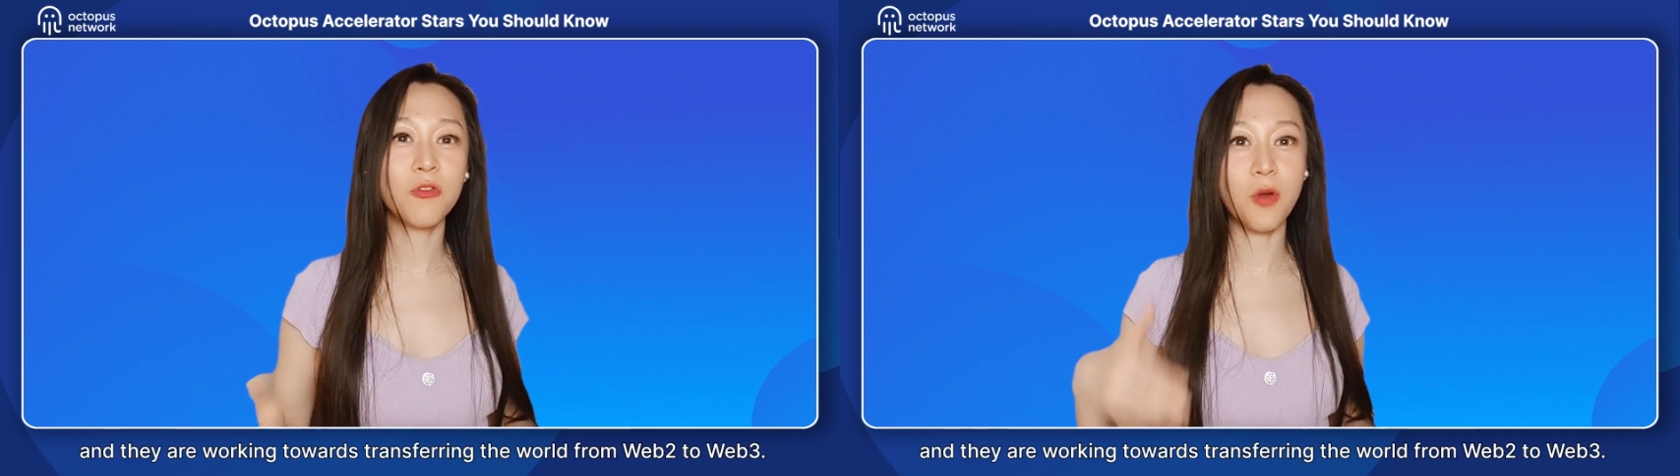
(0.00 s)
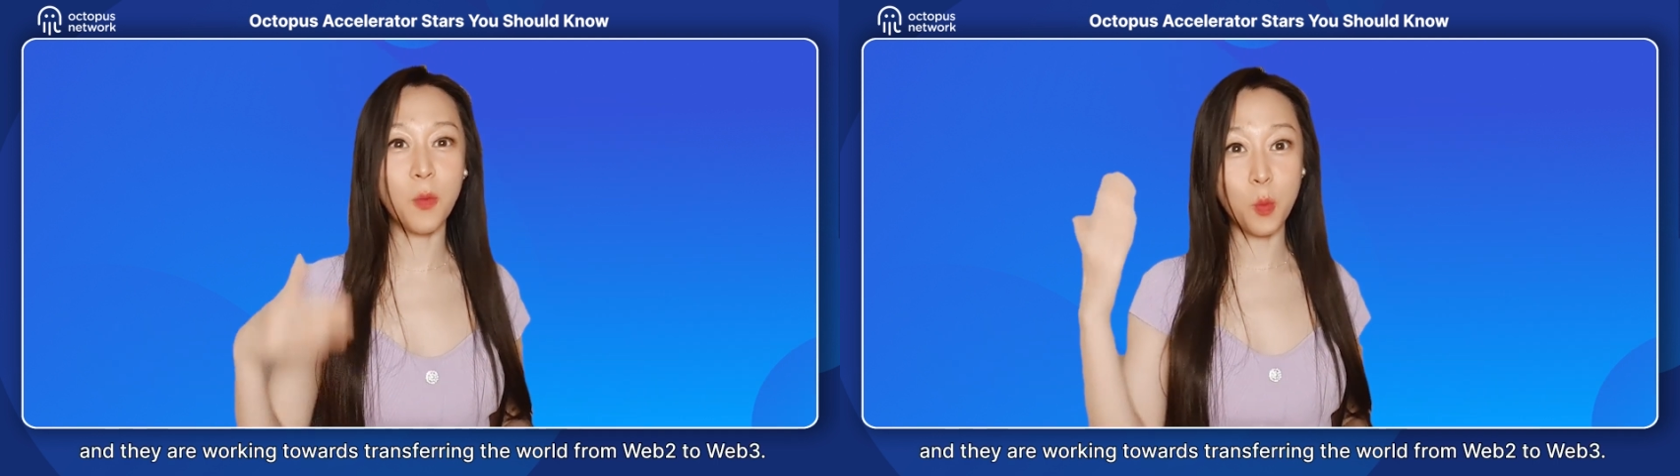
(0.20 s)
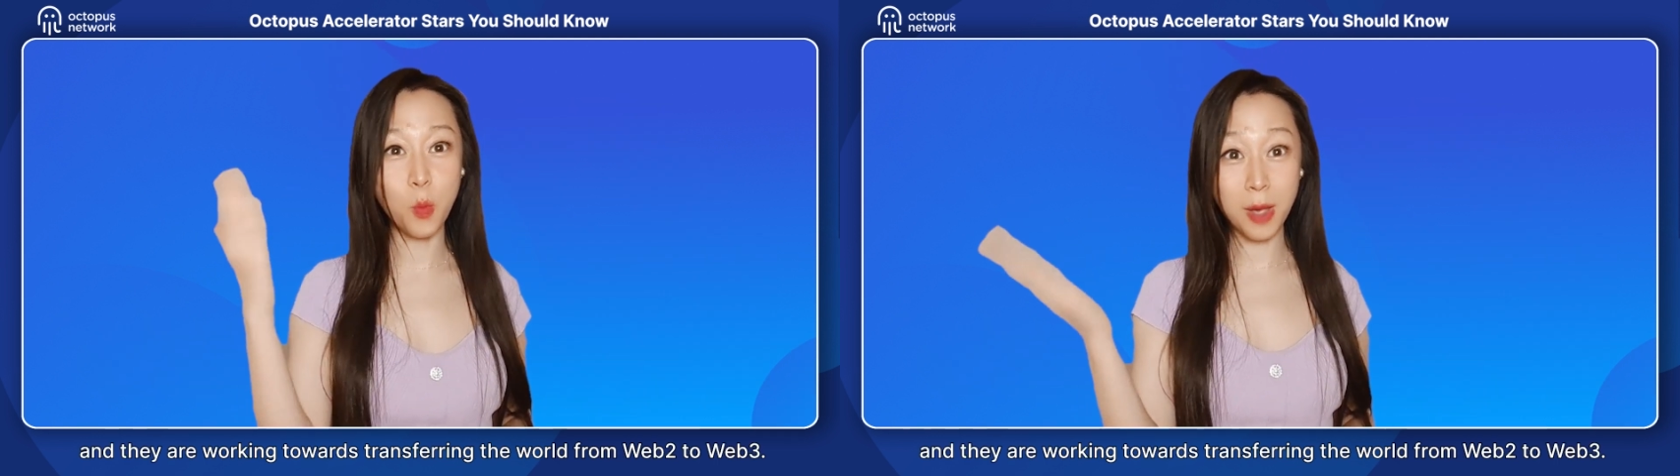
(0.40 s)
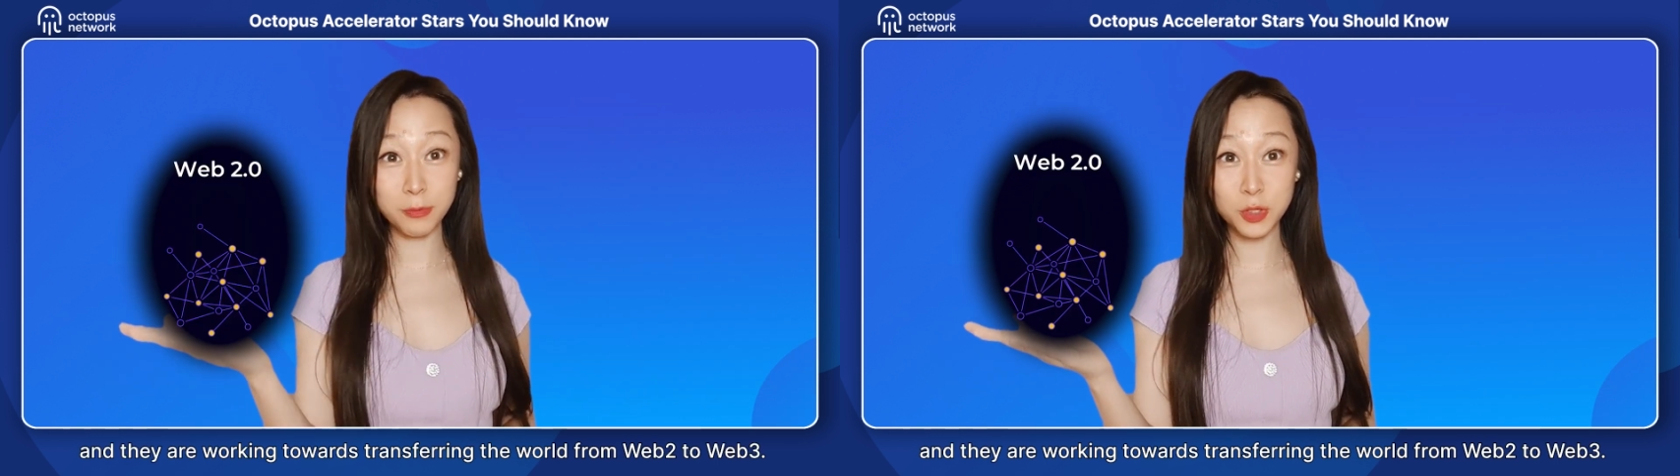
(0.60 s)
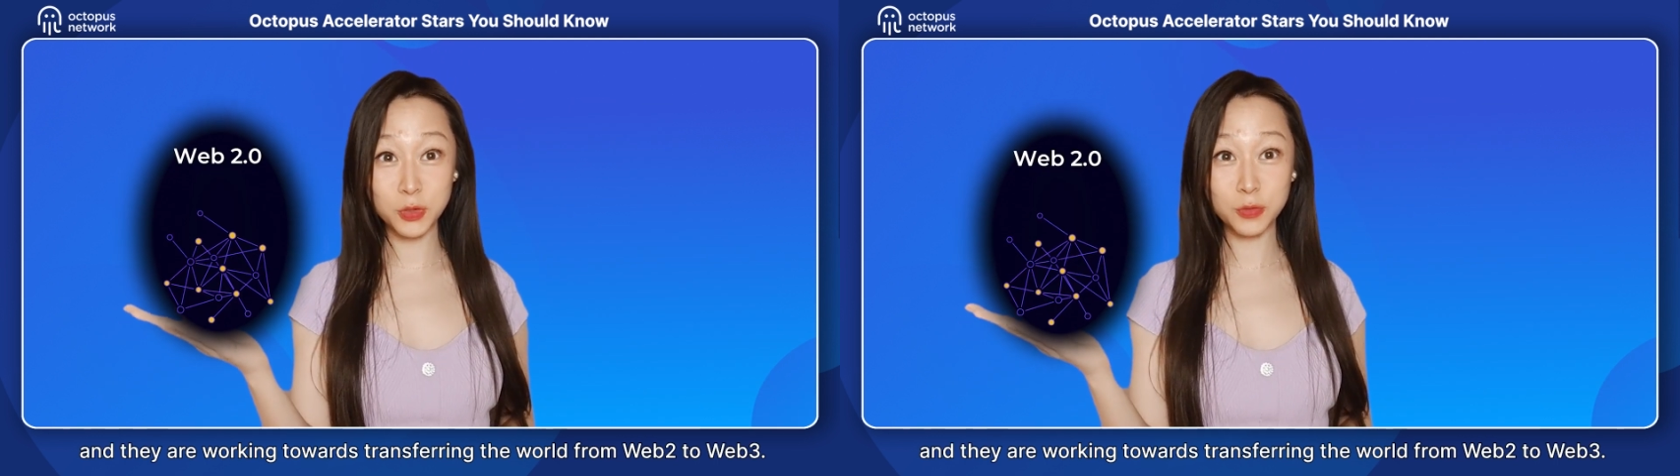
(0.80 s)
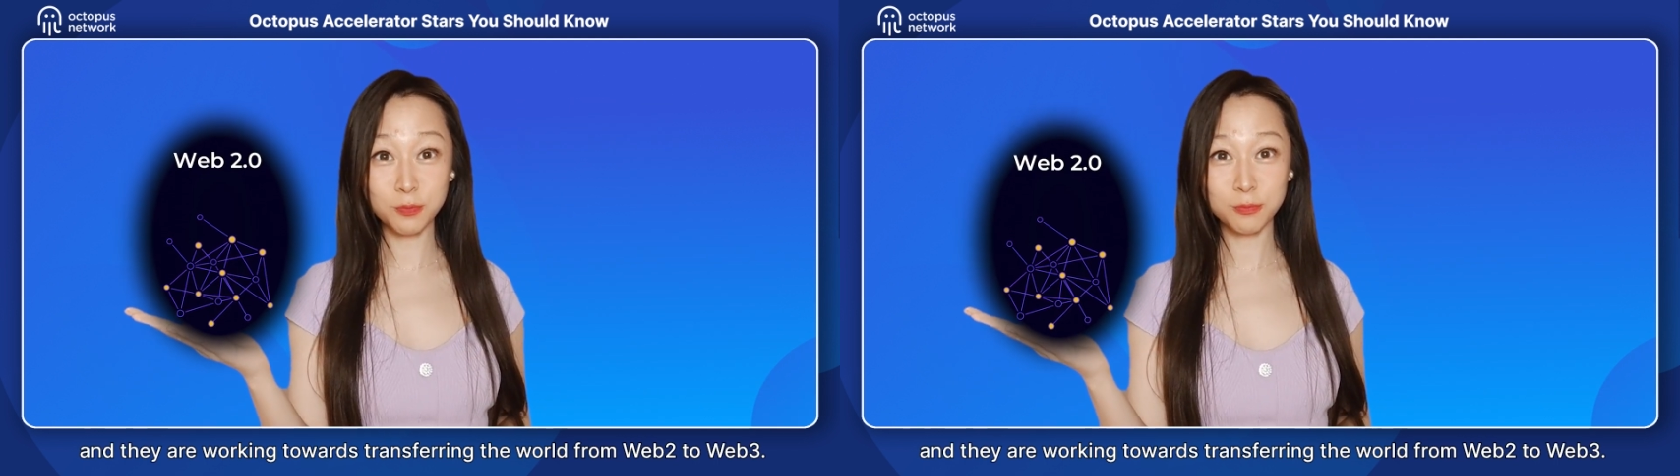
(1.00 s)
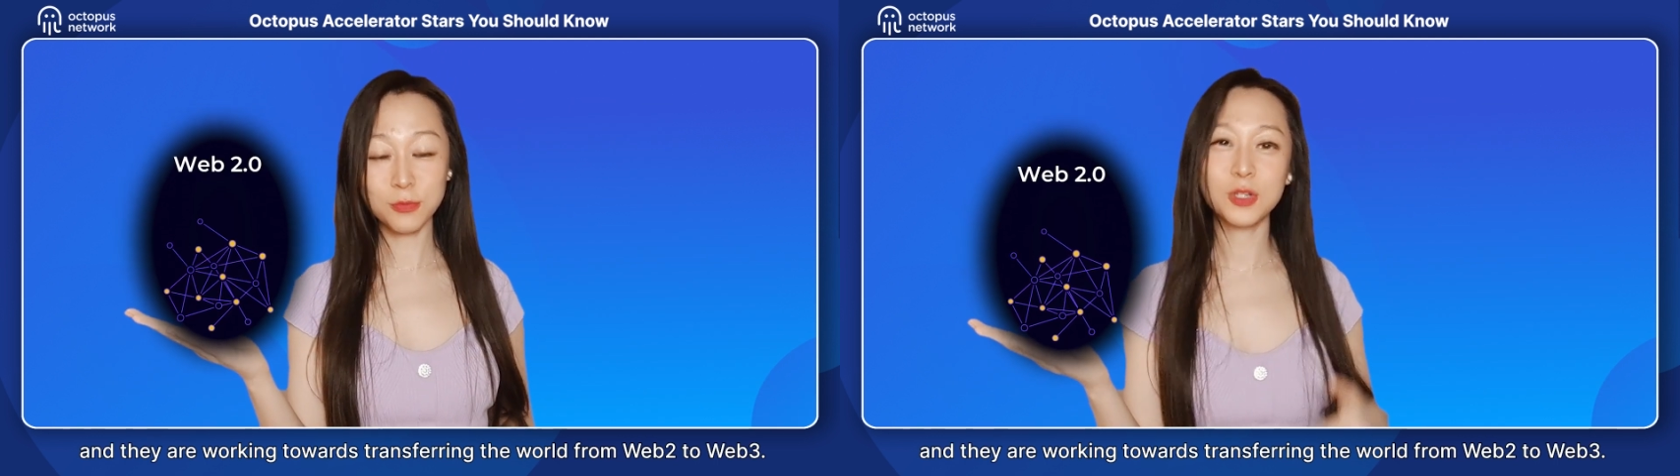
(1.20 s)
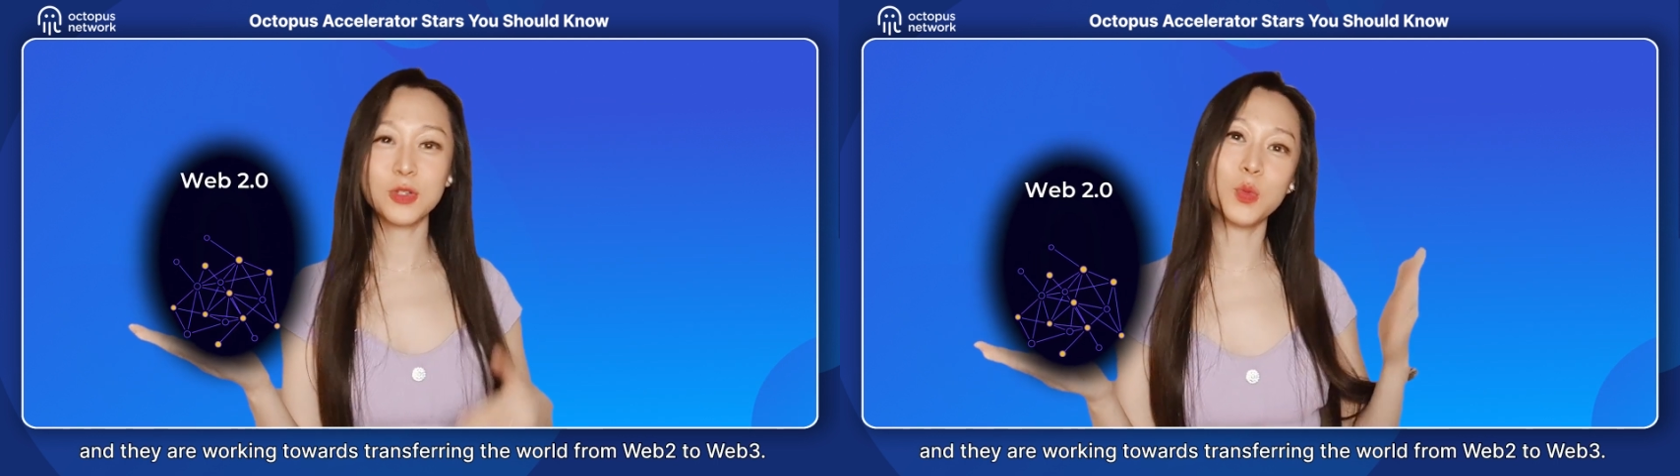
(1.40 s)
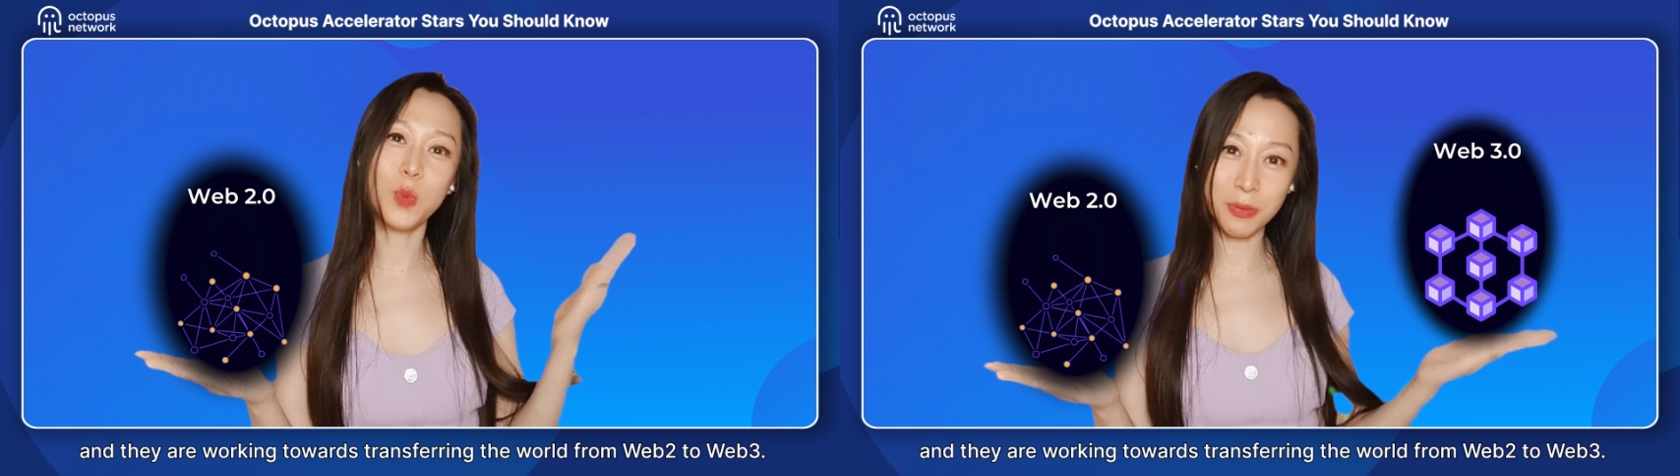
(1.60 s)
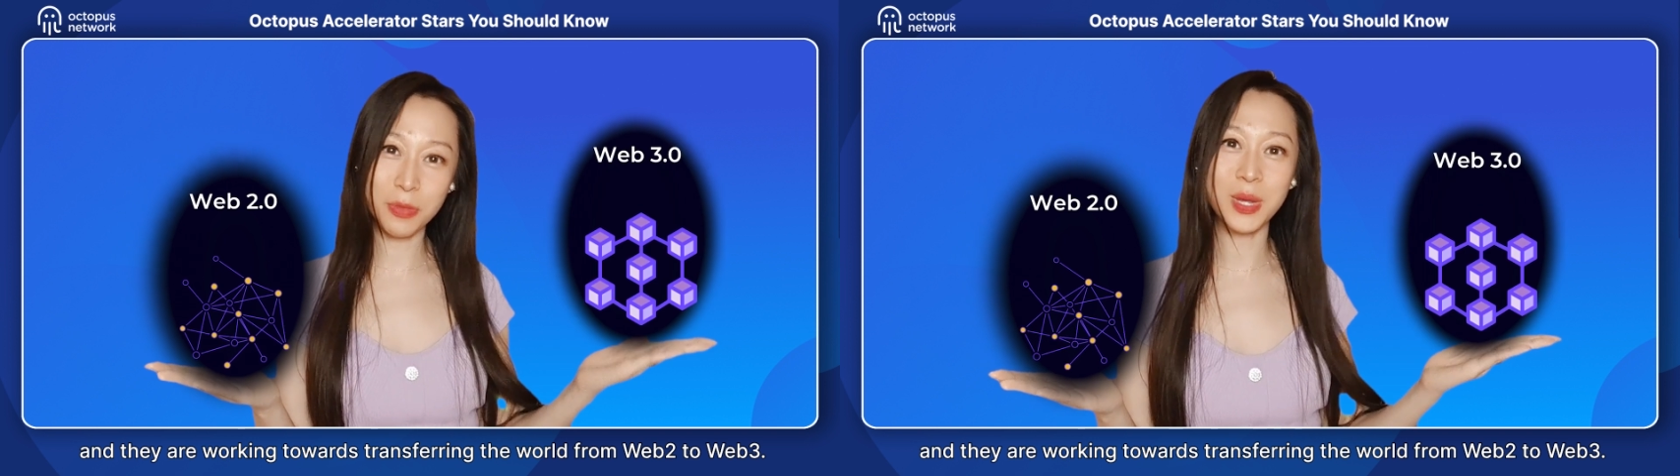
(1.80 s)
from Web 2 to
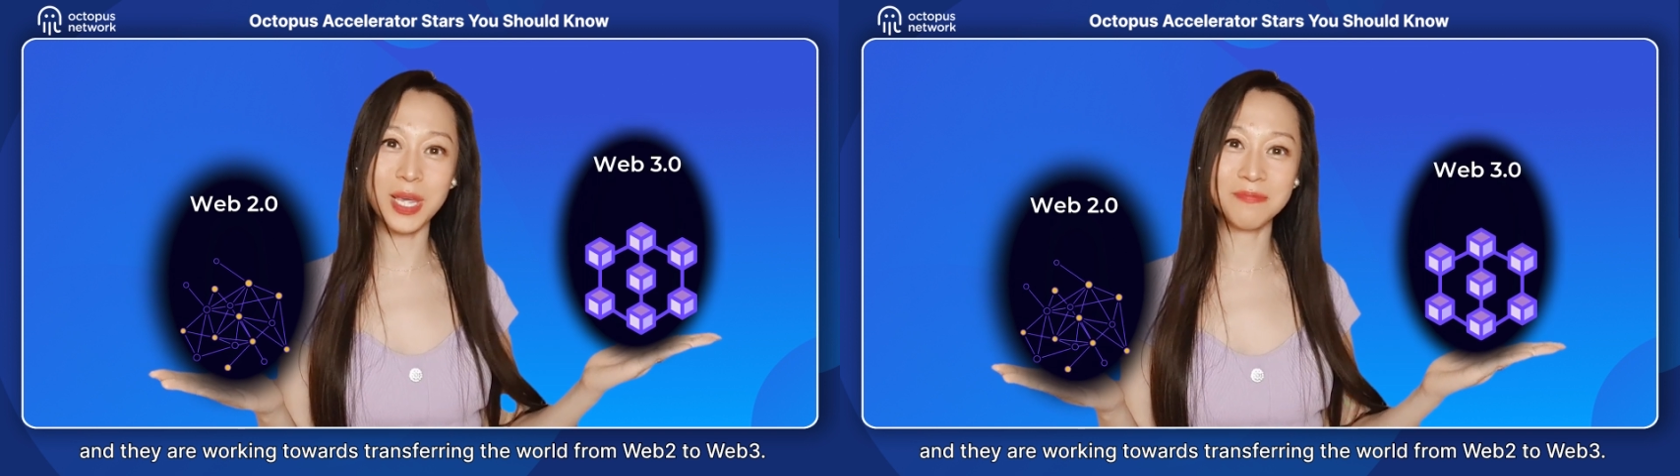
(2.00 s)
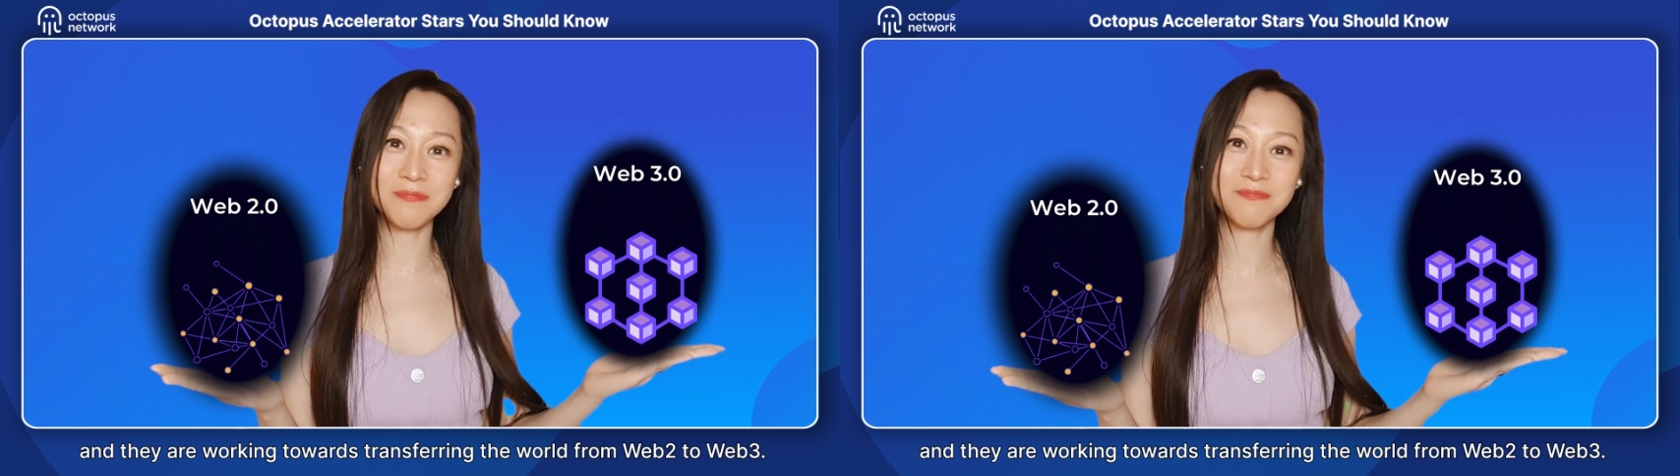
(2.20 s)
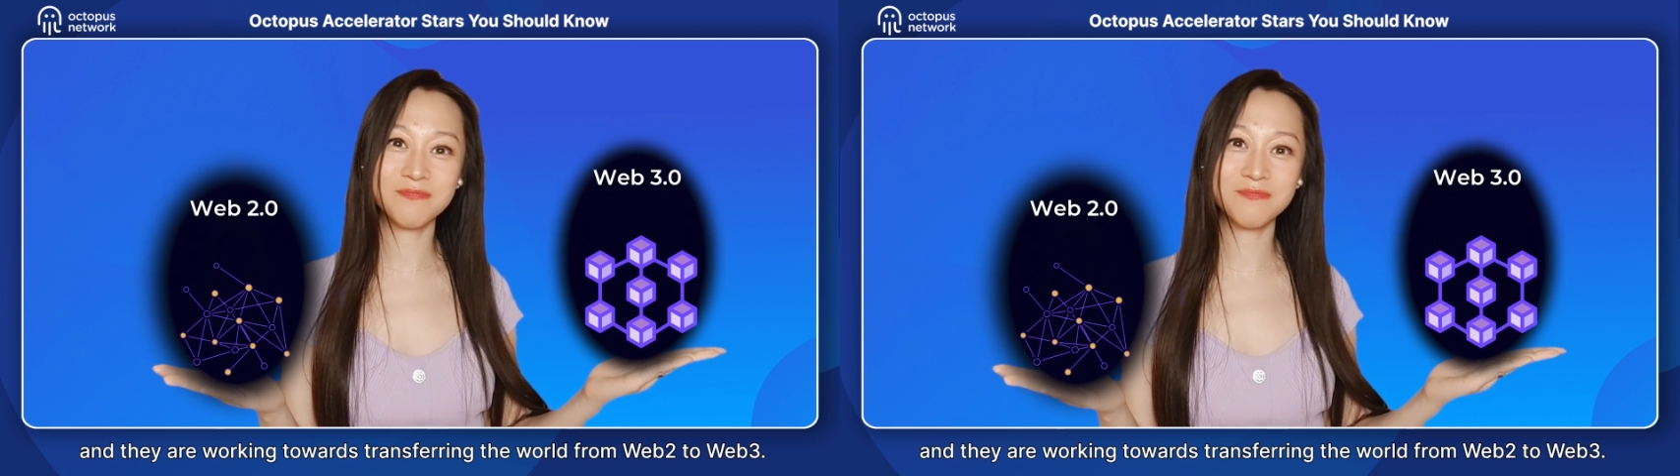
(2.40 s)
Web3.